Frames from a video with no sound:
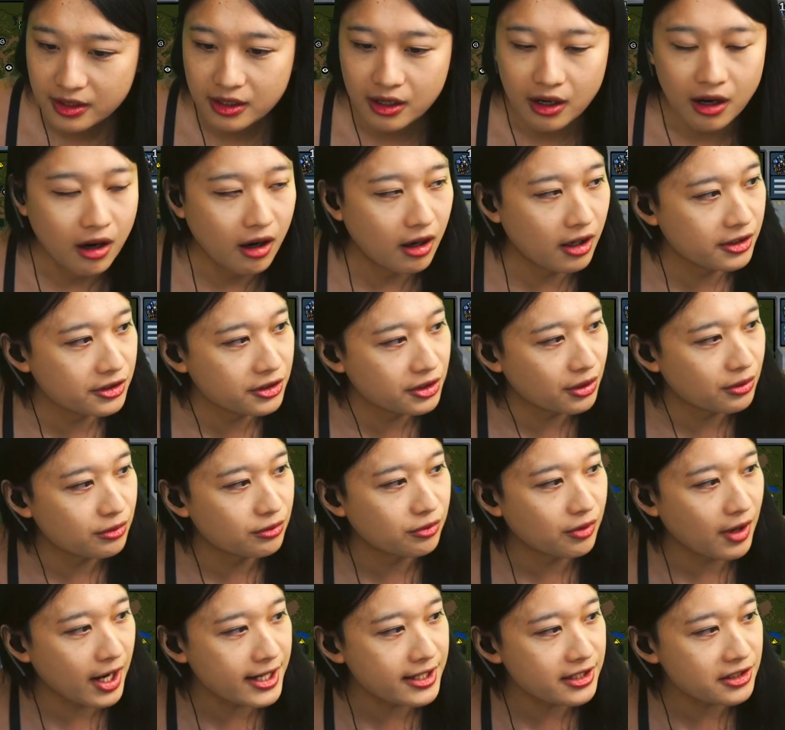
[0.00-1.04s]
On the
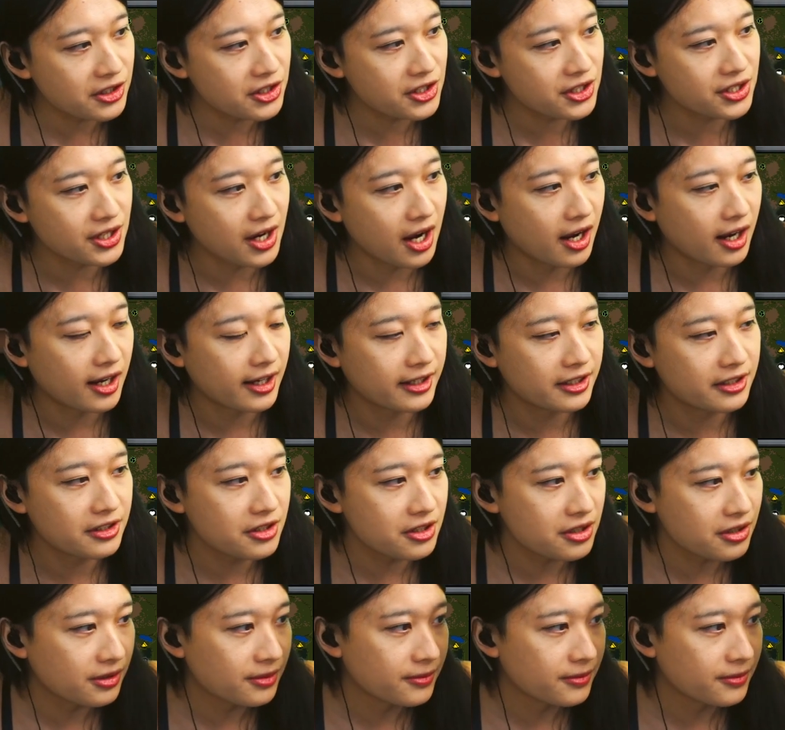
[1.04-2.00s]
right side,